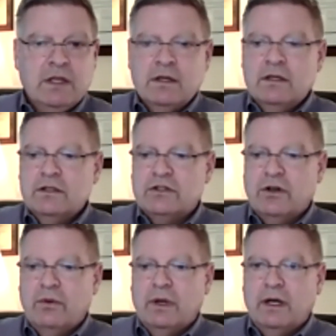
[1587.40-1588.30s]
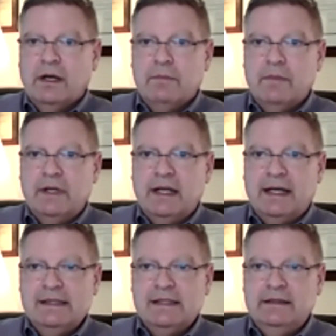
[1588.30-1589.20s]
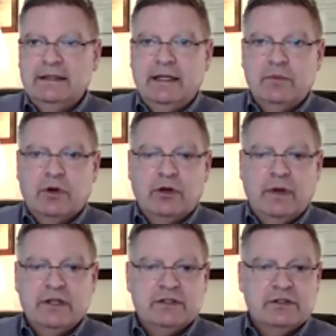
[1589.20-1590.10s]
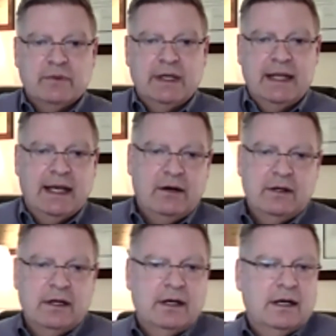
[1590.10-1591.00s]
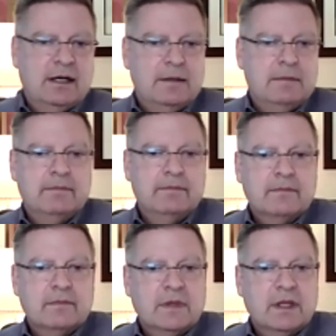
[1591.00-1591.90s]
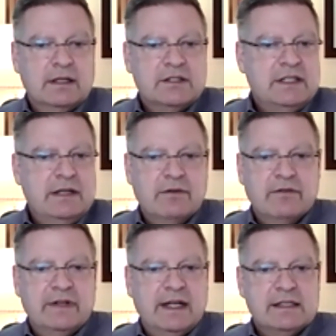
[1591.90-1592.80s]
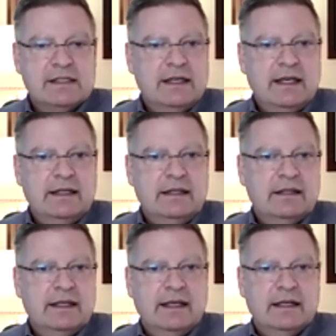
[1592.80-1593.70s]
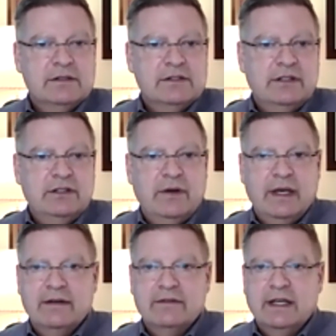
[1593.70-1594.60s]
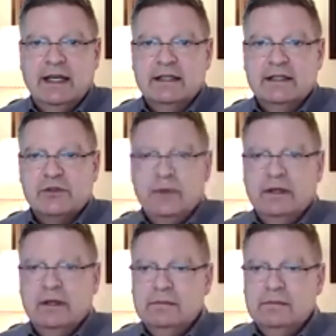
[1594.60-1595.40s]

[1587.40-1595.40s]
So not seeing any more questions right now. Steve or Vanessa, anything else that you have to add this week? Oh.